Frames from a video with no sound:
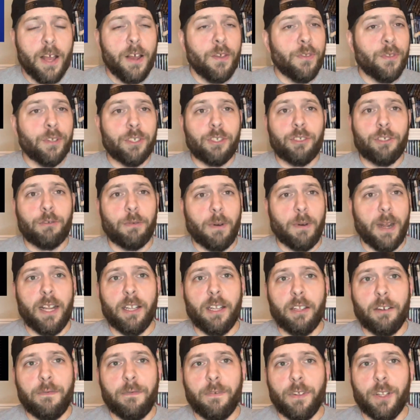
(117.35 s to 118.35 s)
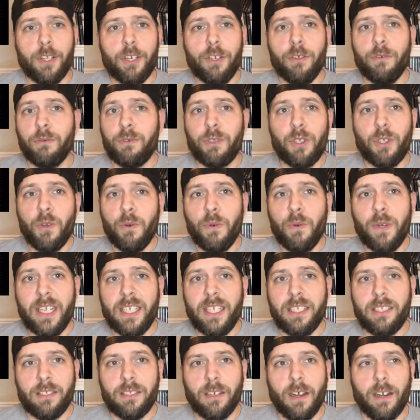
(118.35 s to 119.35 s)
the trailer for the new
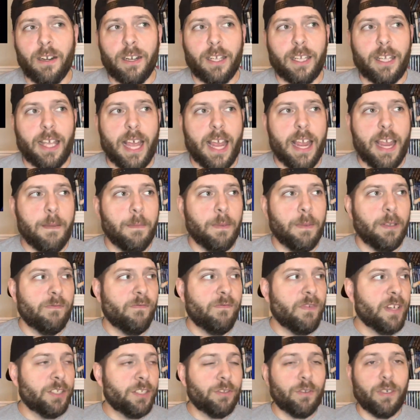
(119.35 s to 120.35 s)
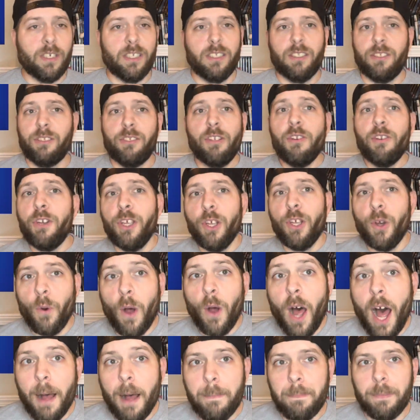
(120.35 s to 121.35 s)
2D Sonic game and featuring
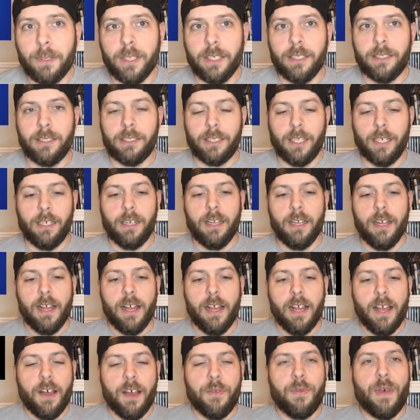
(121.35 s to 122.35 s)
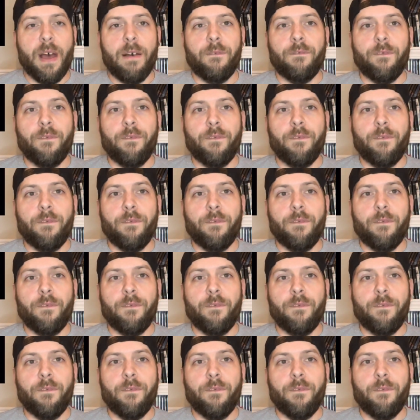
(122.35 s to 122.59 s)
Studiopolis and that